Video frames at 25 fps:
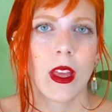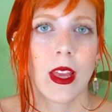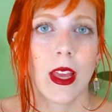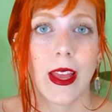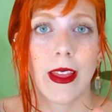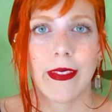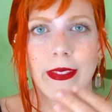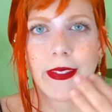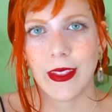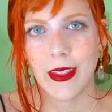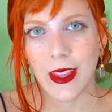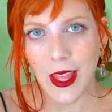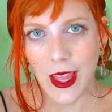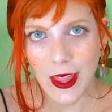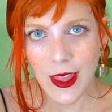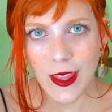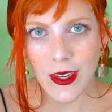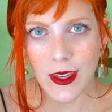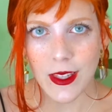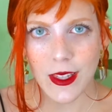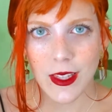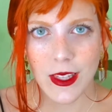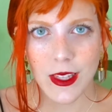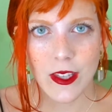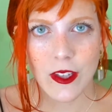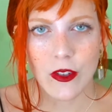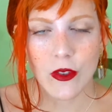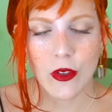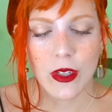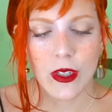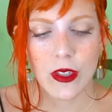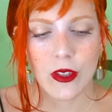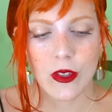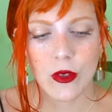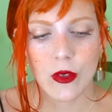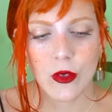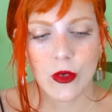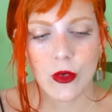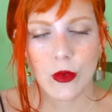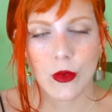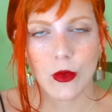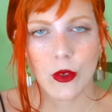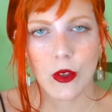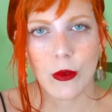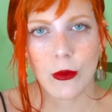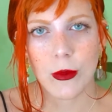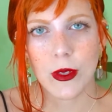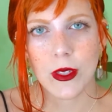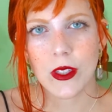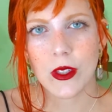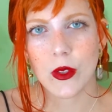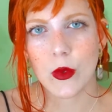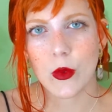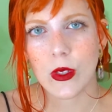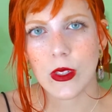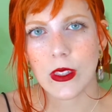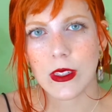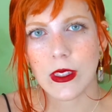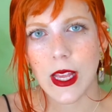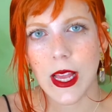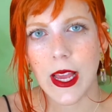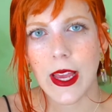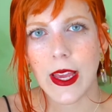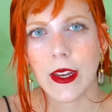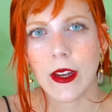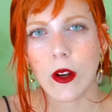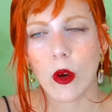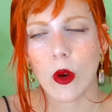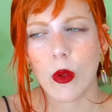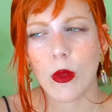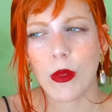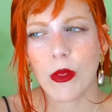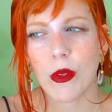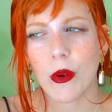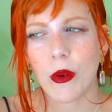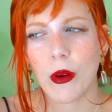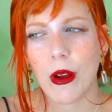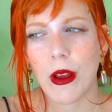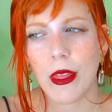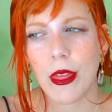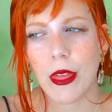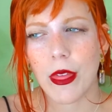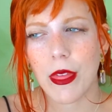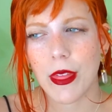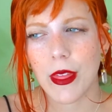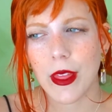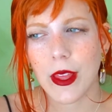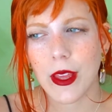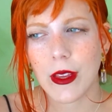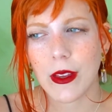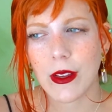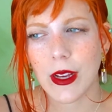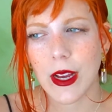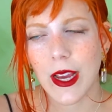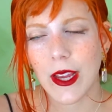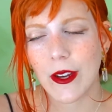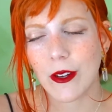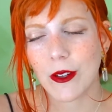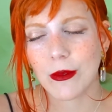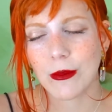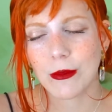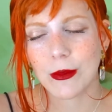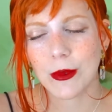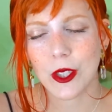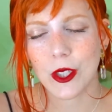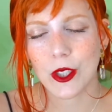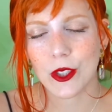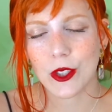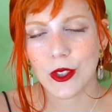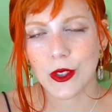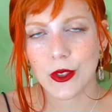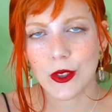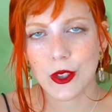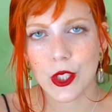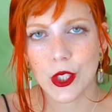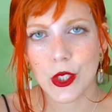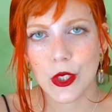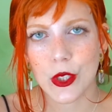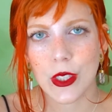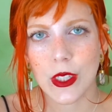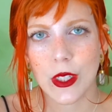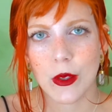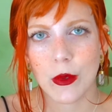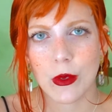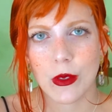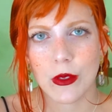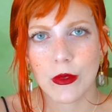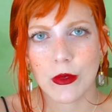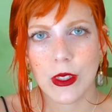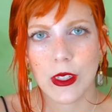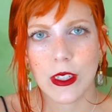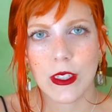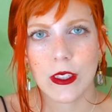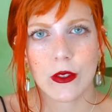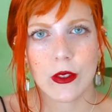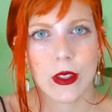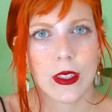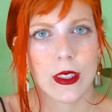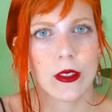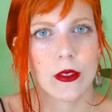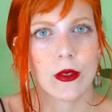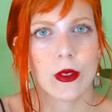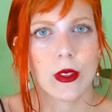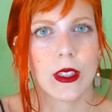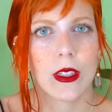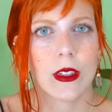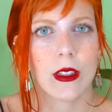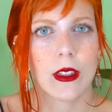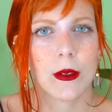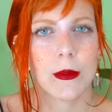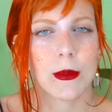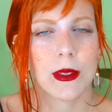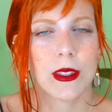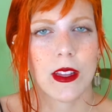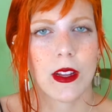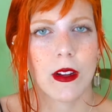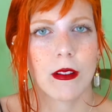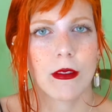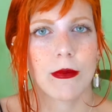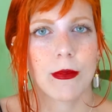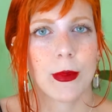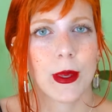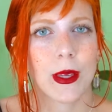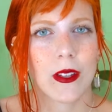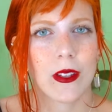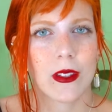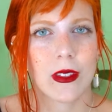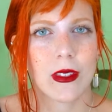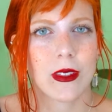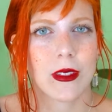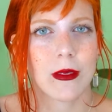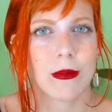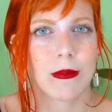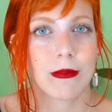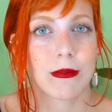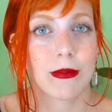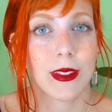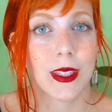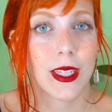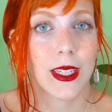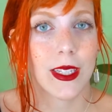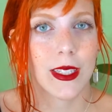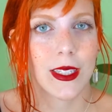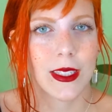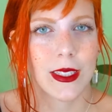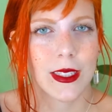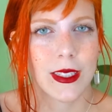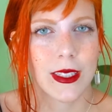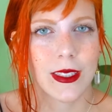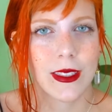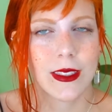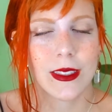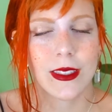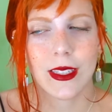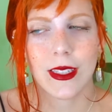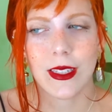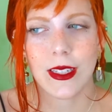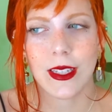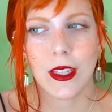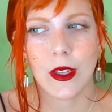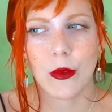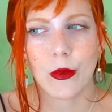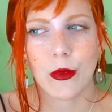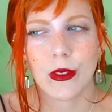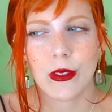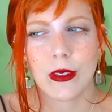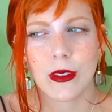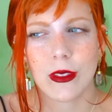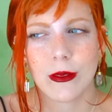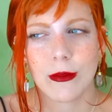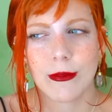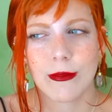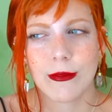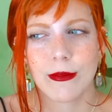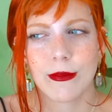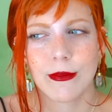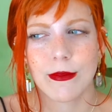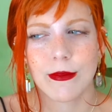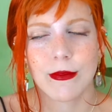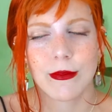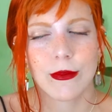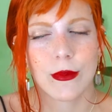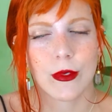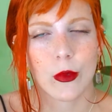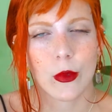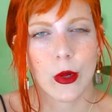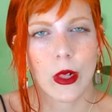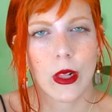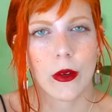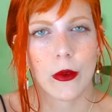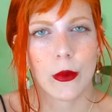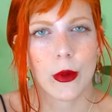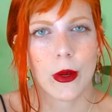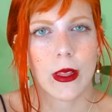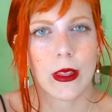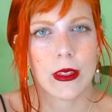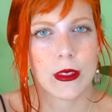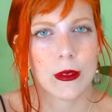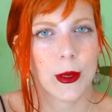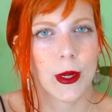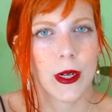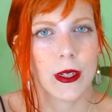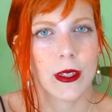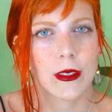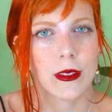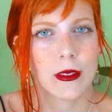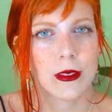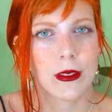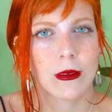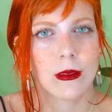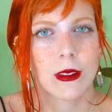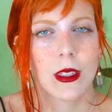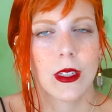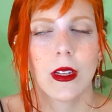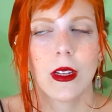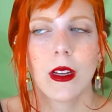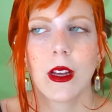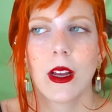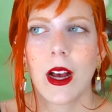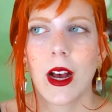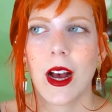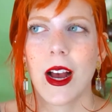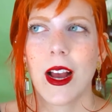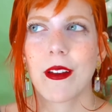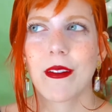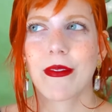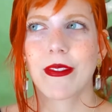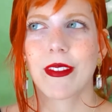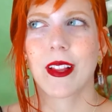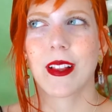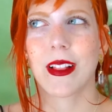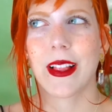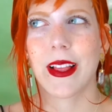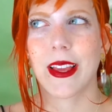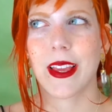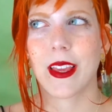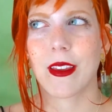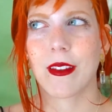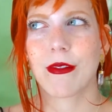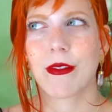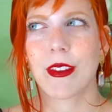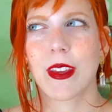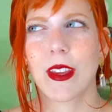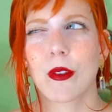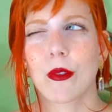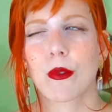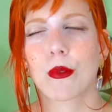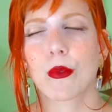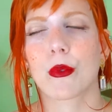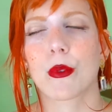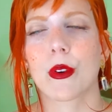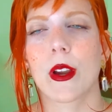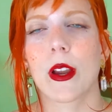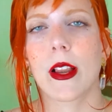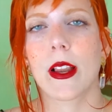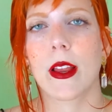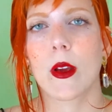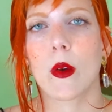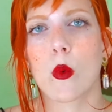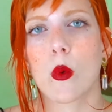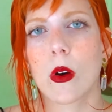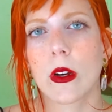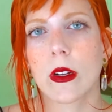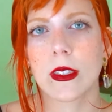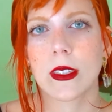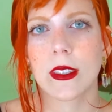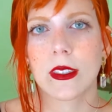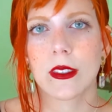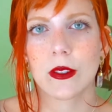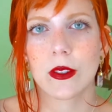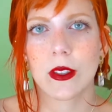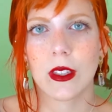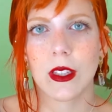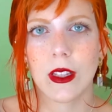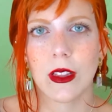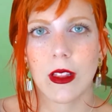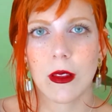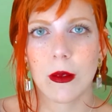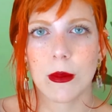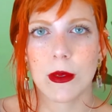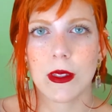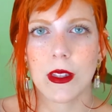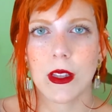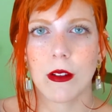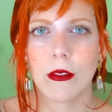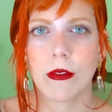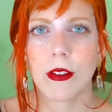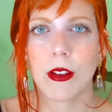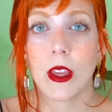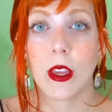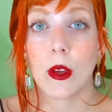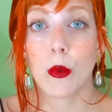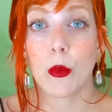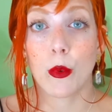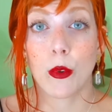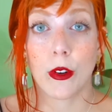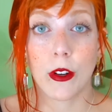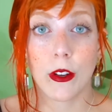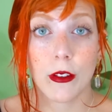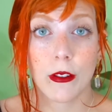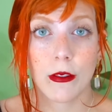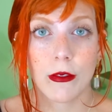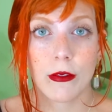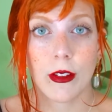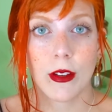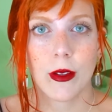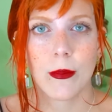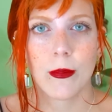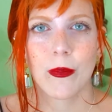And then he tried to commit suicide, although I'm not so sure he was really trying to kill himself, because he didn't, and he was really, really smart. I feel like if he really wanted to kill himself, he would have.